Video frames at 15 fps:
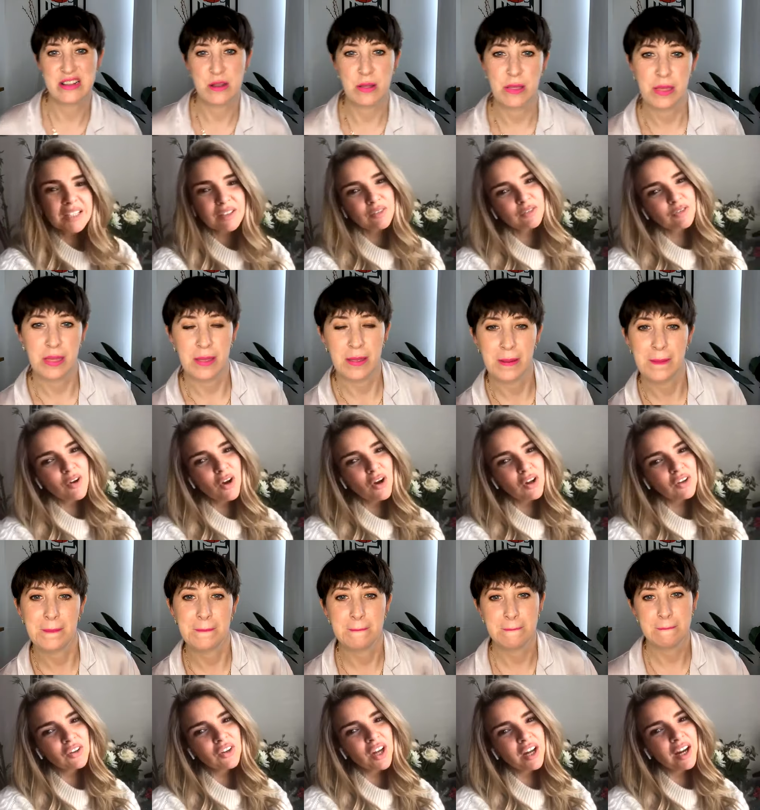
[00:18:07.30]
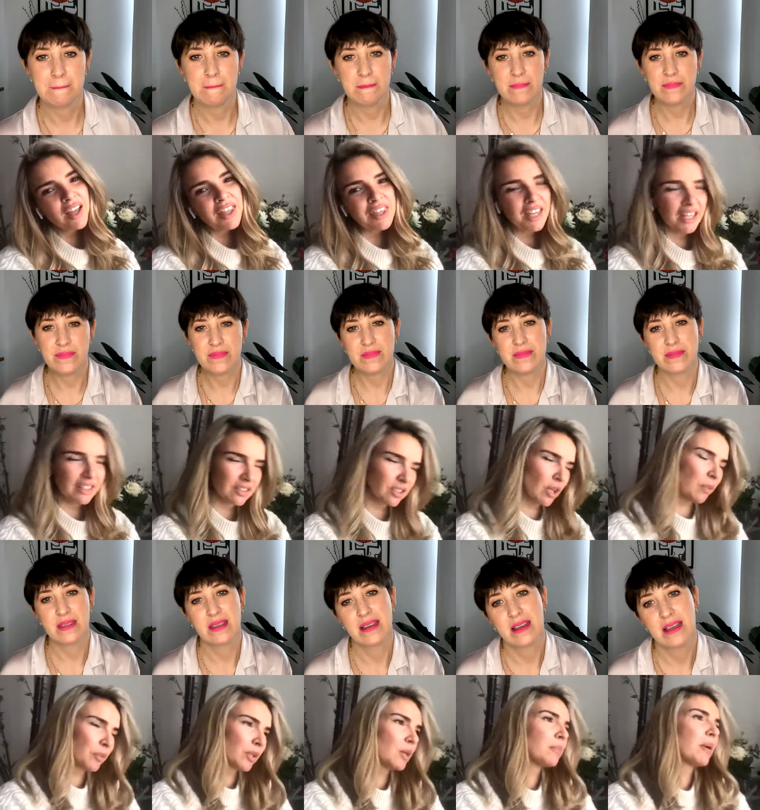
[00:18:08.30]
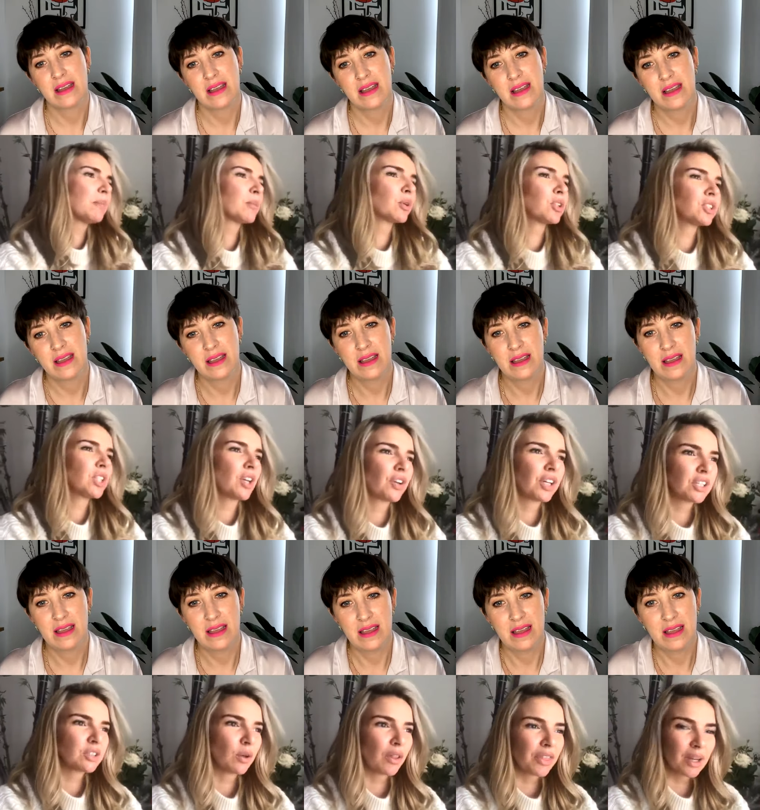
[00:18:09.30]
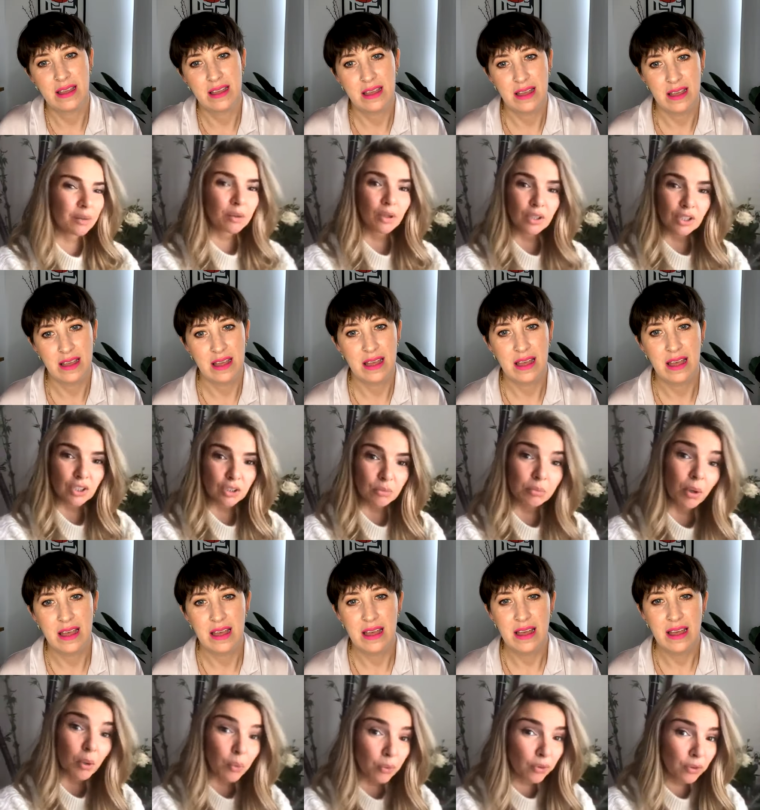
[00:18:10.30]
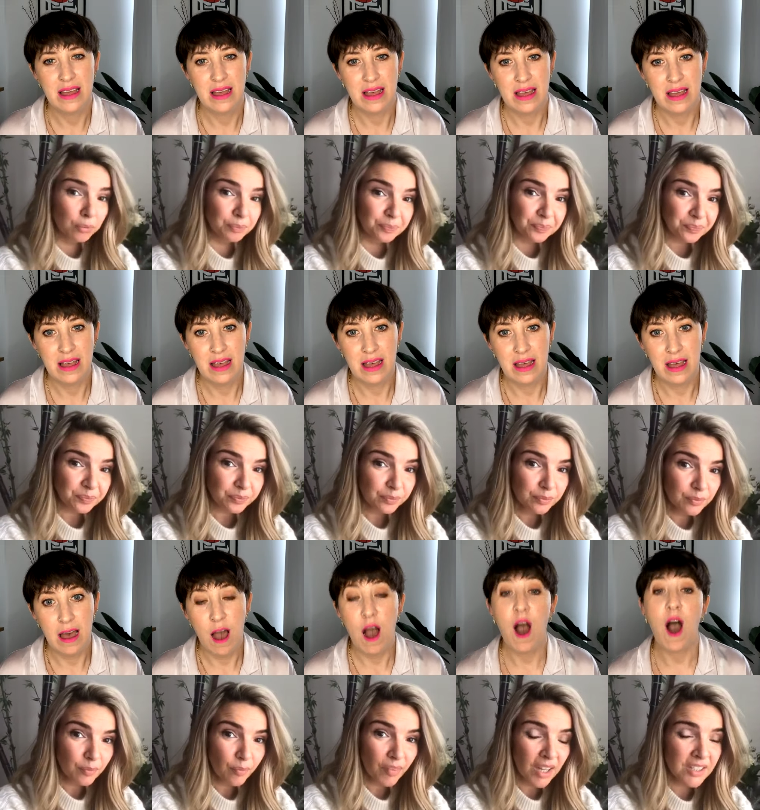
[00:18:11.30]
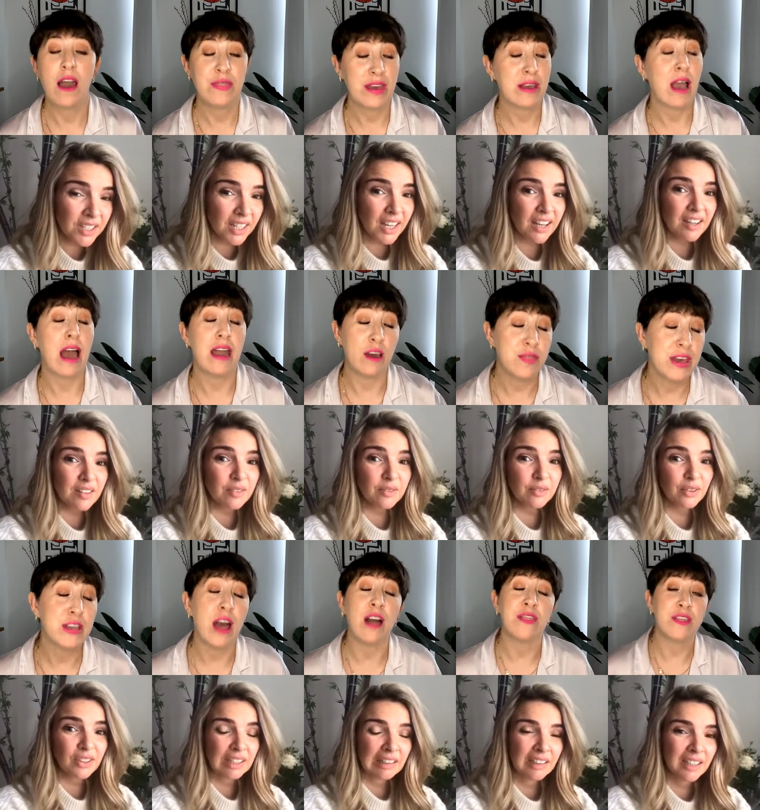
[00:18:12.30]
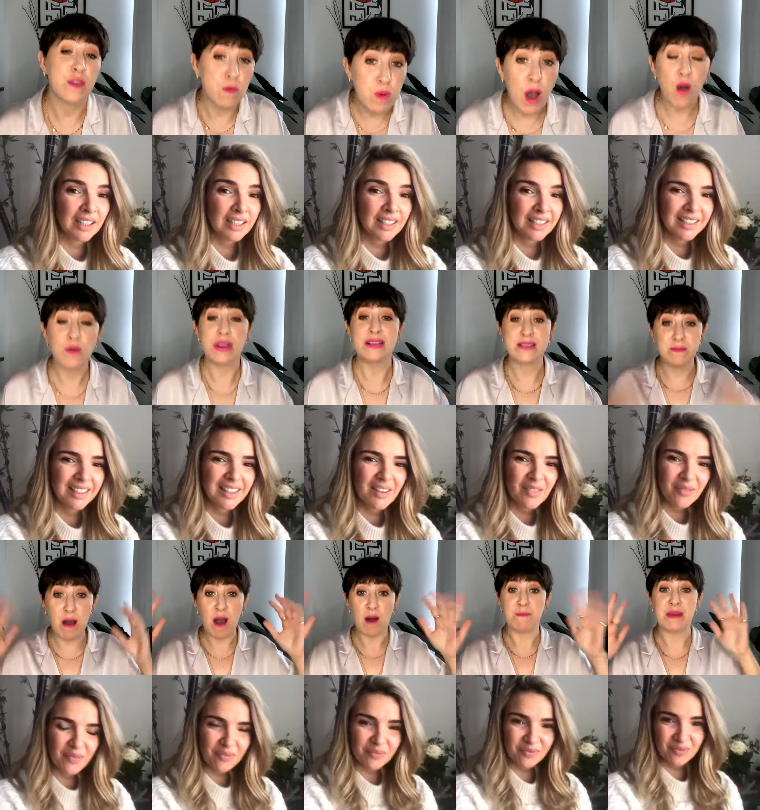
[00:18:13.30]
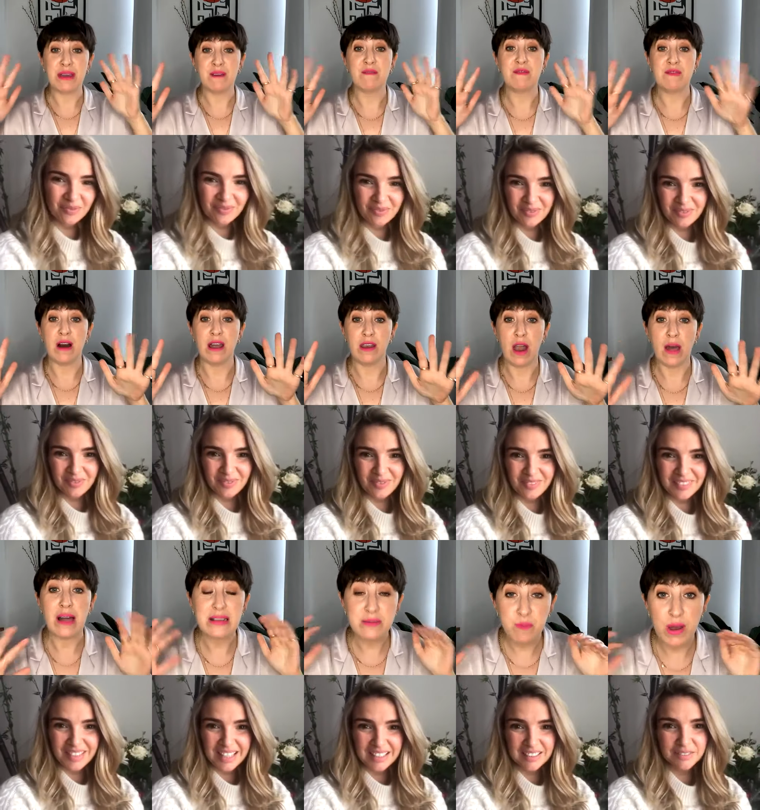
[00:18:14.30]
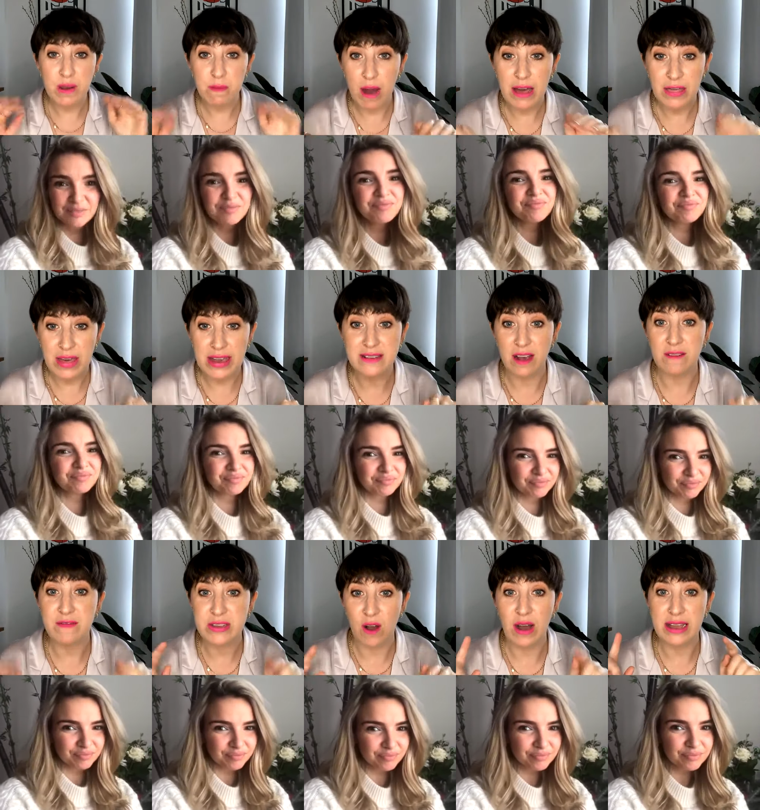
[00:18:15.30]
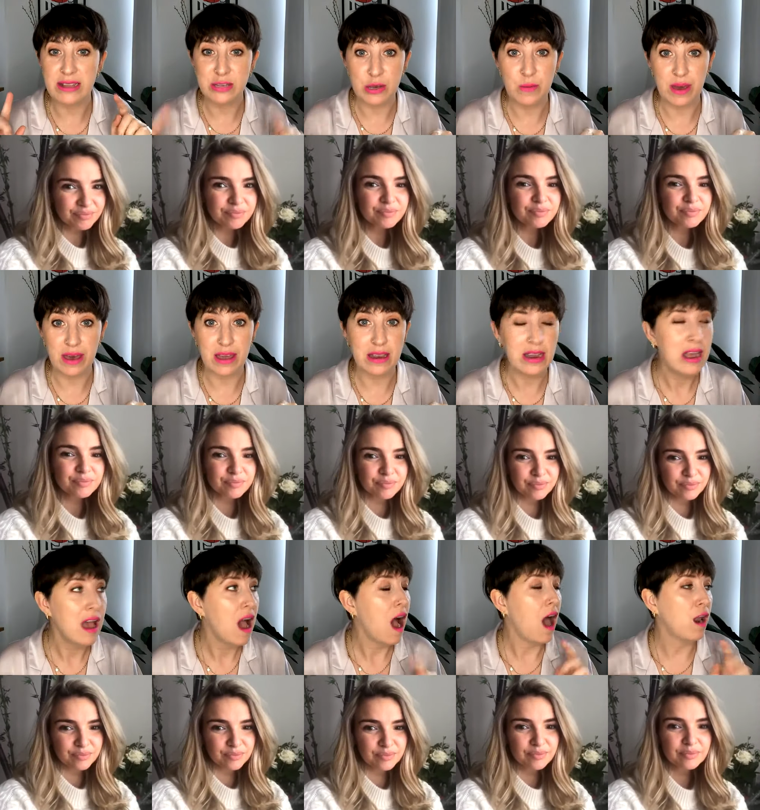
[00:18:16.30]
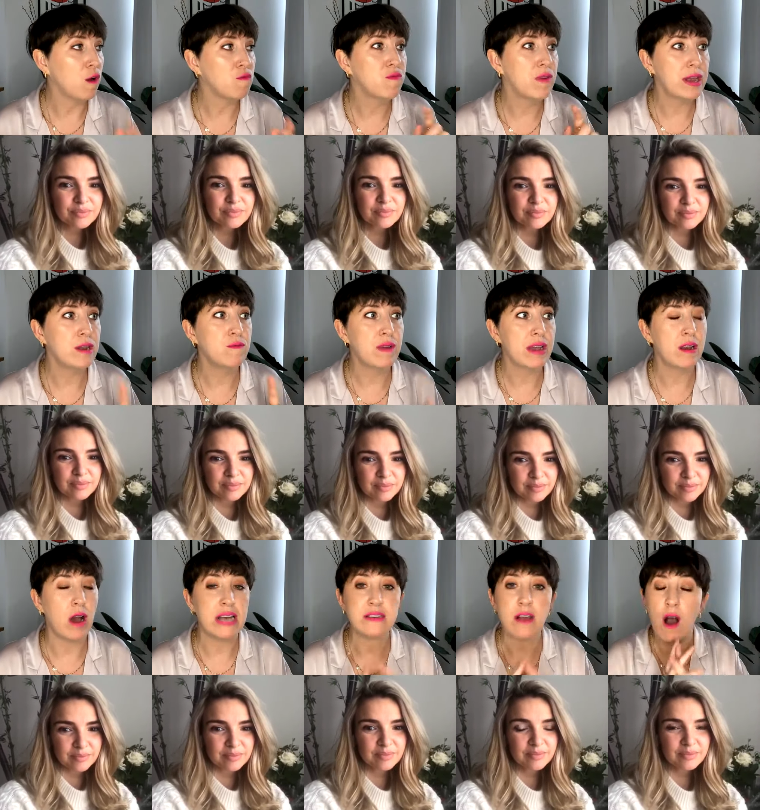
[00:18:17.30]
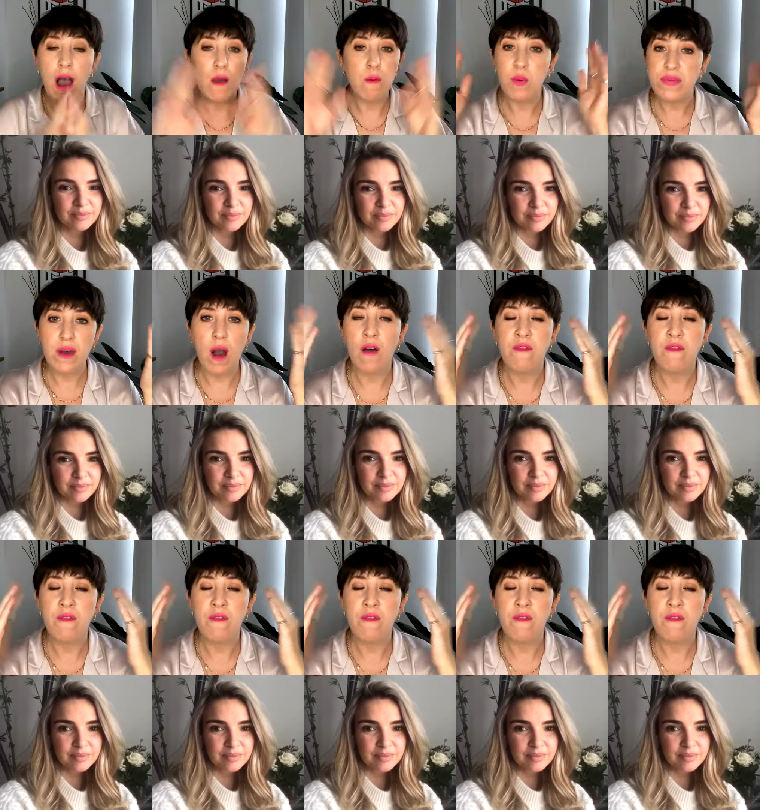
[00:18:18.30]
Speaker 1: and fun, and then something a bit more serious. So I think we're going to do both. I think, and I think,
Speaker 2: I think the world needs some upbeat and fun. Like that's one of my things I've started doing, and I really realised. I, for